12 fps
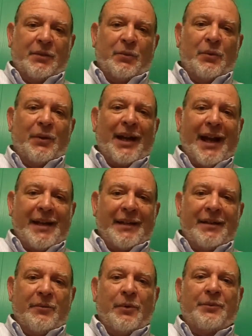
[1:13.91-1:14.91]
We were
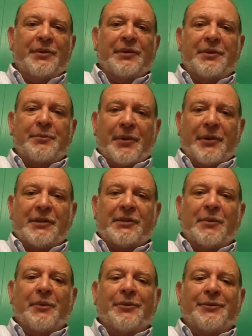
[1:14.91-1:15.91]
hated, we were
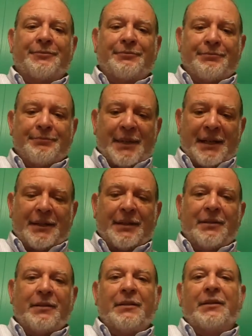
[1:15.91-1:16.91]
dispersed, we were
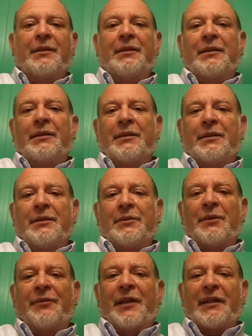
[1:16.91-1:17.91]
beaten,
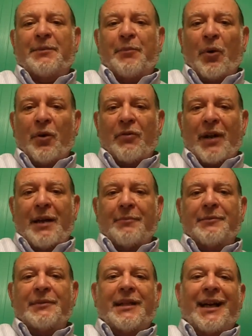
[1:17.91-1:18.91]
we faced
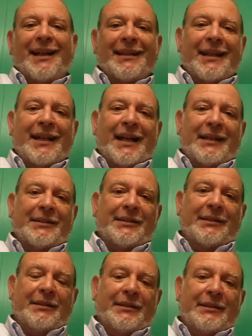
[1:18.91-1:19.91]
pogroms, a
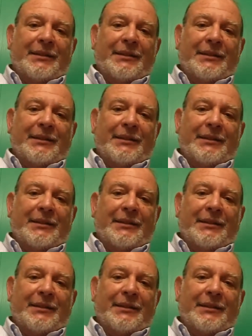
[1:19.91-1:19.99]
Holocaust.